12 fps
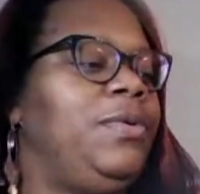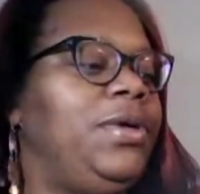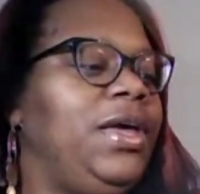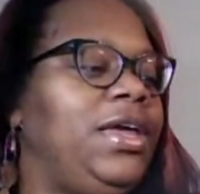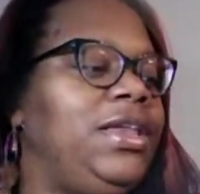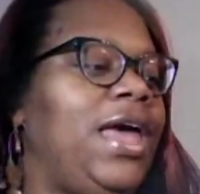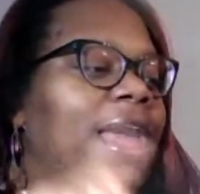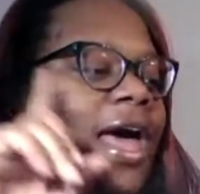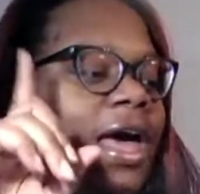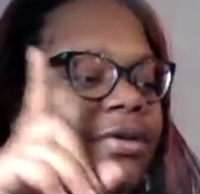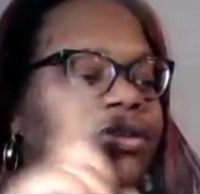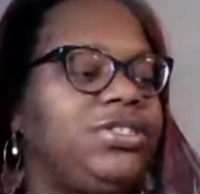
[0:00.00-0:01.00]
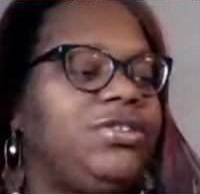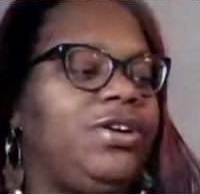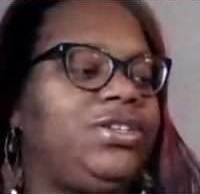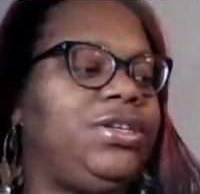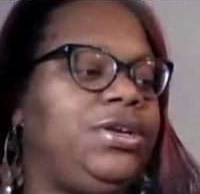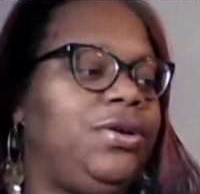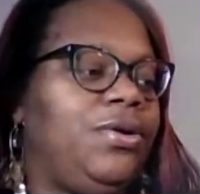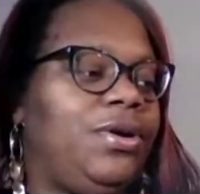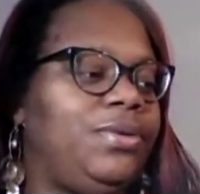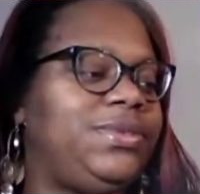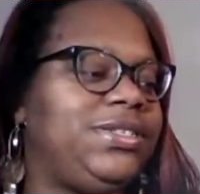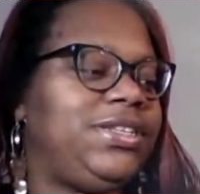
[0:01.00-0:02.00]
And the House Sergeant at
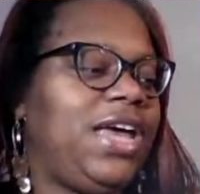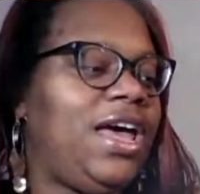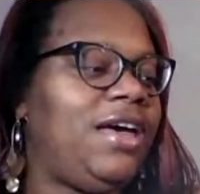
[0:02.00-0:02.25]
Arms is